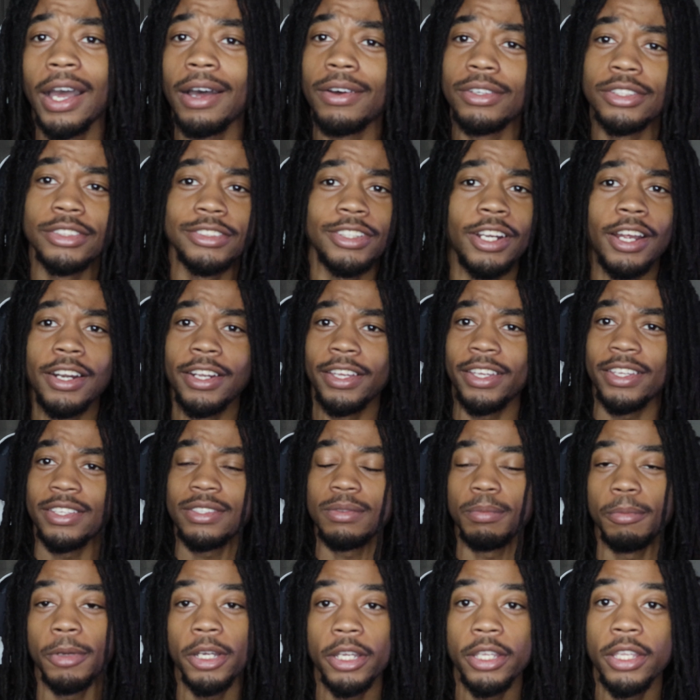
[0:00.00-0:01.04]
I was trying to get
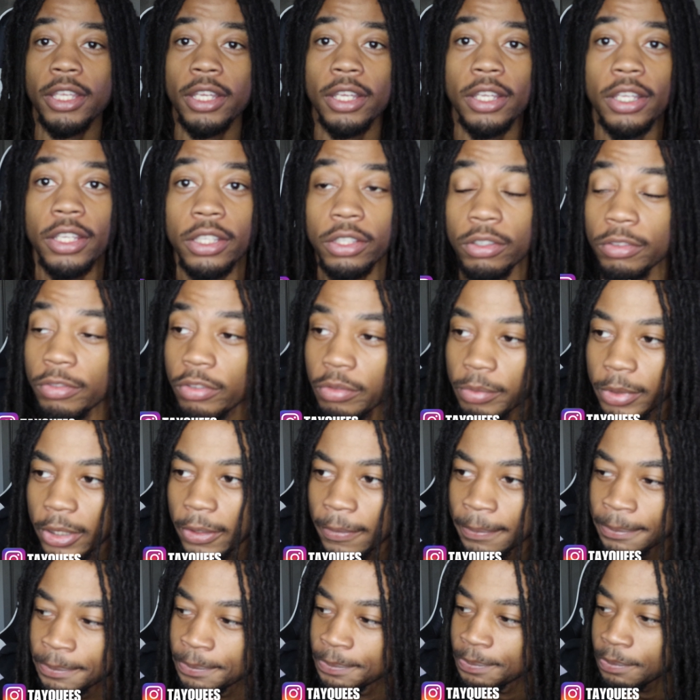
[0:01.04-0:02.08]
some money on, you feel me?